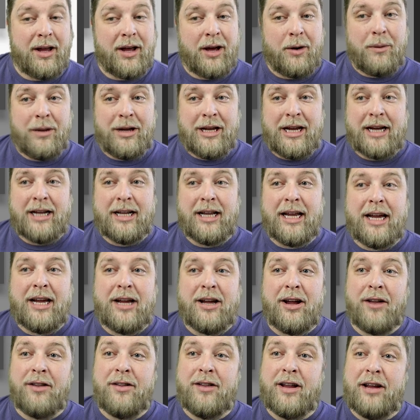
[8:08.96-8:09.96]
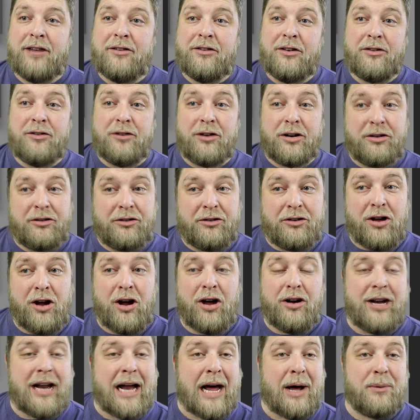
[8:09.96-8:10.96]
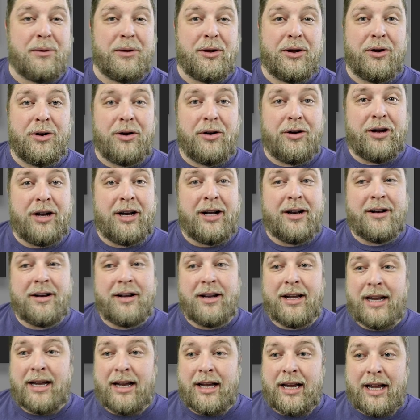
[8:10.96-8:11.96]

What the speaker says: And when you click on this, it's going to start downloading.